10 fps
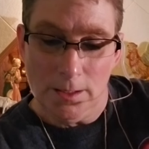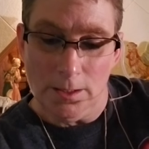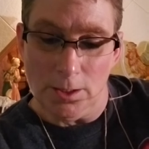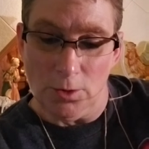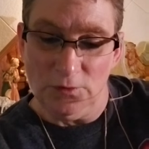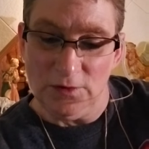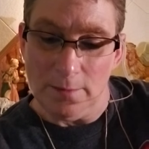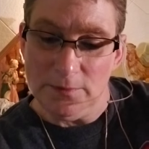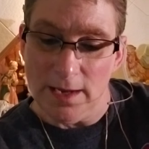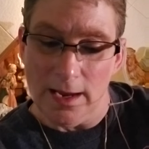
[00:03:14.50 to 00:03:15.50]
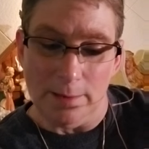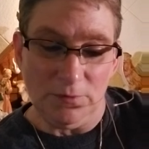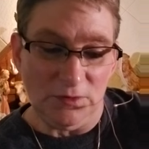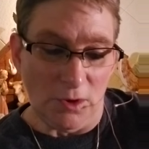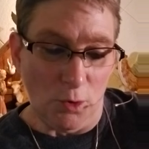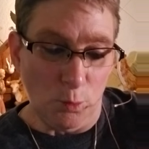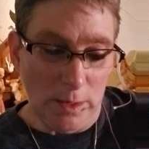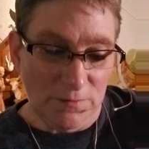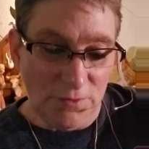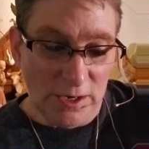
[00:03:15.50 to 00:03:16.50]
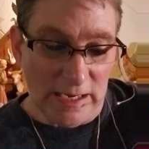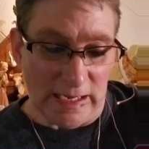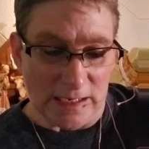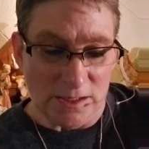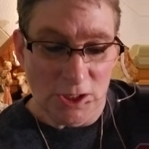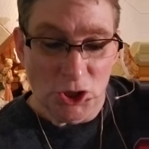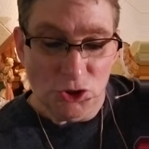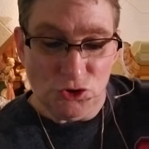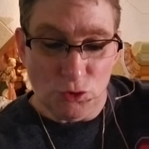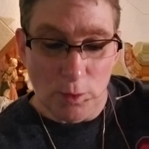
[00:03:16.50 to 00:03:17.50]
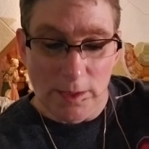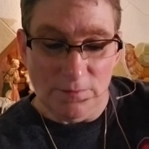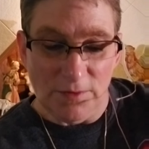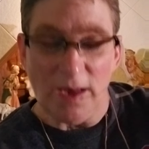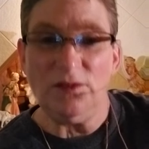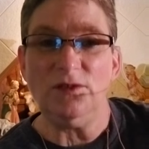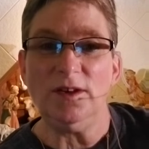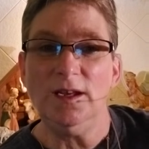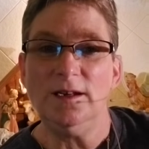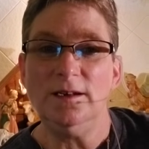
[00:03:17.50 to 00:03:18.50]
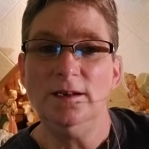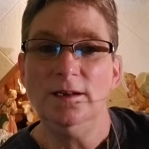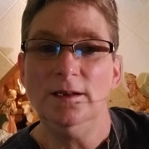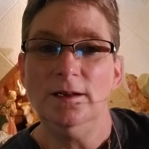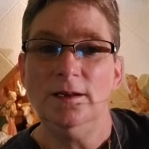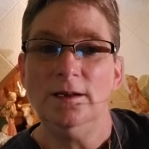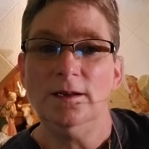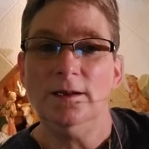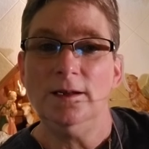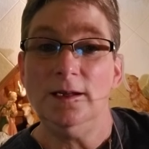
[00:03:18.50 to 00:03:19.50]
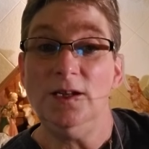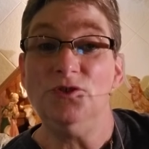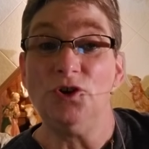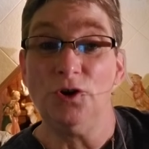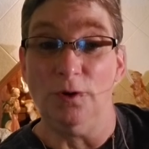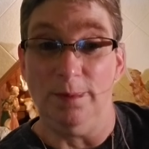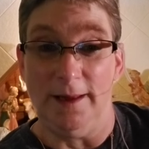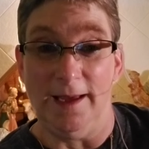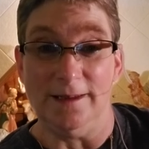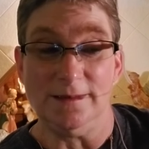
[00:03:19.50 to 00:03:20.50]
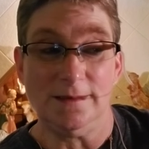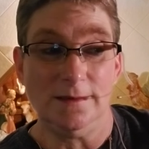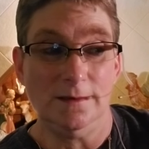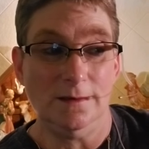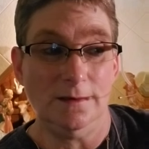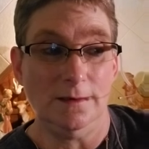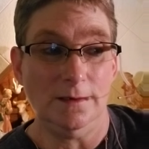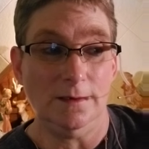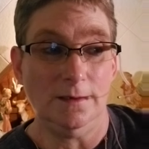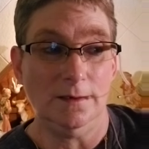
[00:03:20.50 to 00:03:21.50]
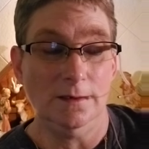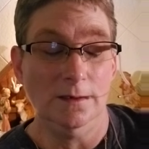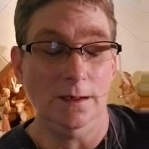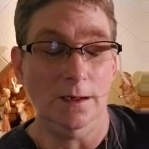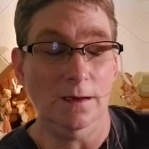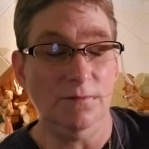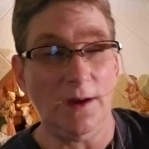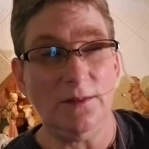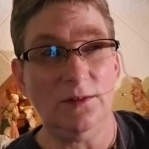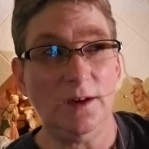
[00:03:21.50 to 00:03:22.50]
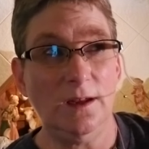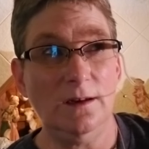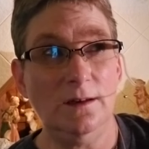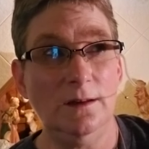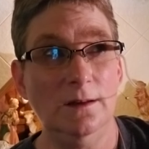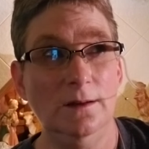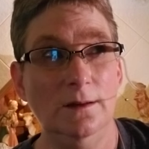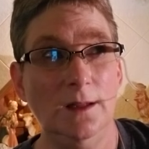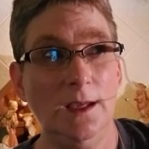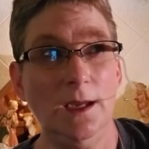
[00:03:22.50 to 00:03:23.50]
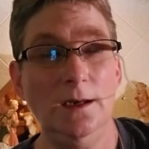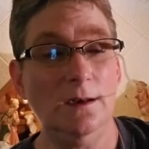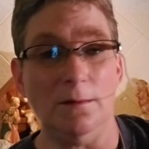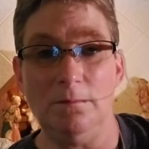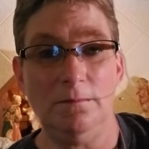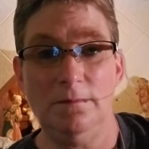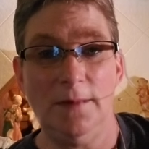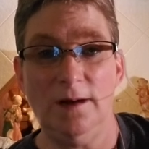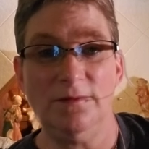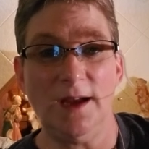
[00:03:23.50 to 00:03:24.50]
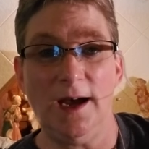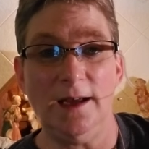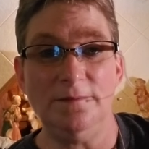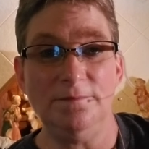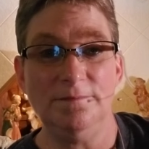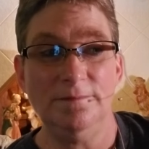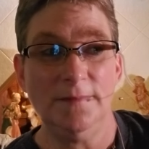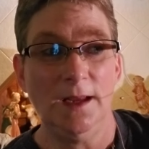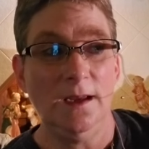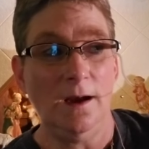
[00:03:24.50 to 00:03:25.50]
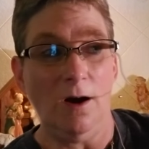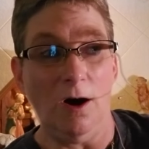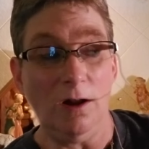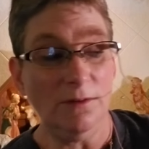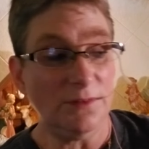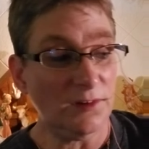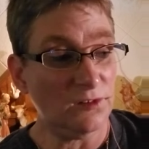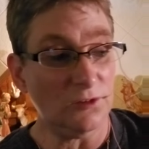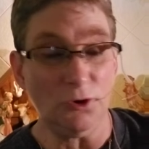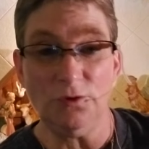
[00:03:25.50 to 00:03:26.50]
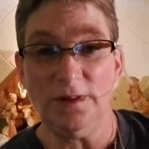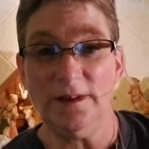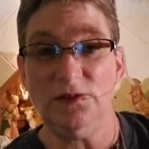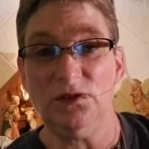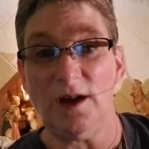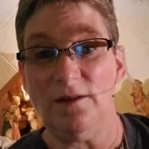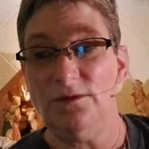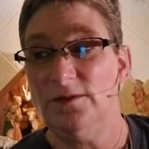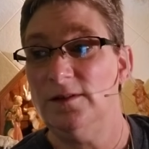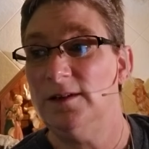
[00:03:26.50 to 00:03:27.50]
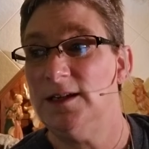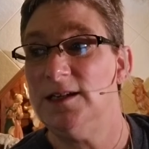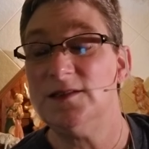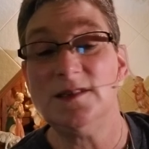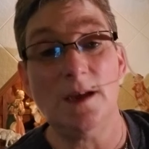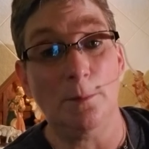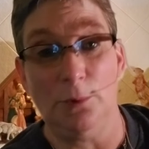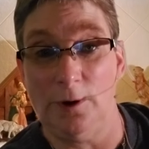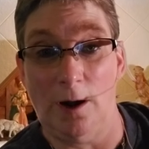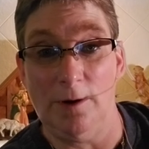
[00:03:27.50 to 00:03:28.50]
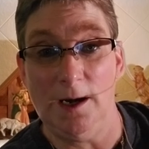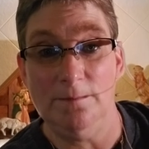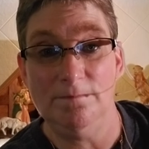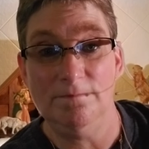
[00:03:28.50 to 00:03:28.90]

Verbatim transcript: You know, sometimes though we forget to invest in eternal plans. Invest in the kingdom of God. All of this earthly stuff is temporary.